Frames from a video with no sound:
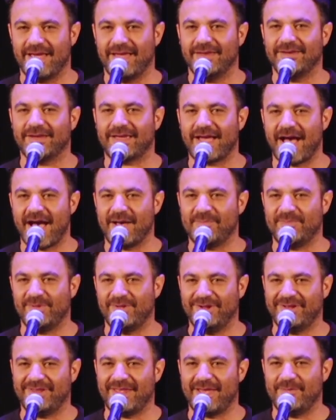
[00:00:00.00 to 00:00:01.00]
And the cop
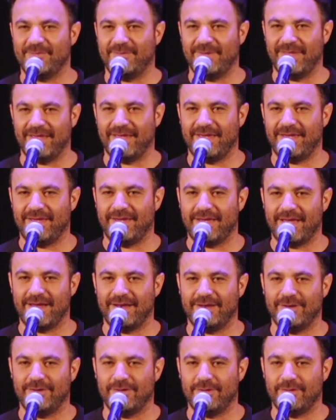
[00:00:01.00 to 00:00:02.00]
looked at me and
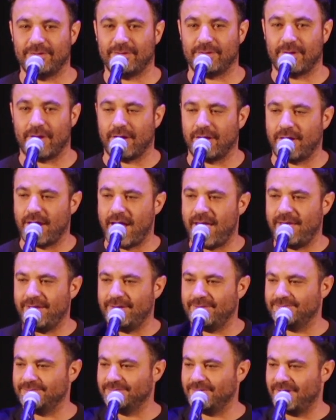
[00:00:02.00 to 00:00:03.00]
he goes, all right,
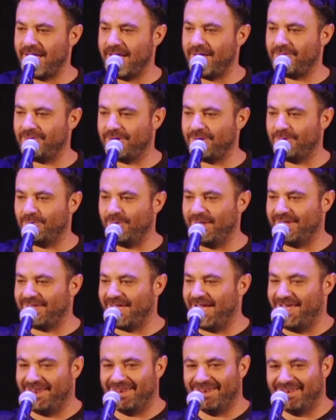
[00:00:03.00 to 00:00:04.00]
have a good
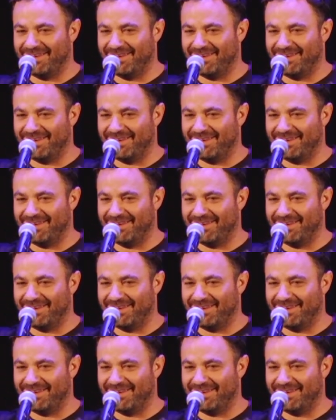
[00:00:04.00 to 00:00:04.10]
weekend.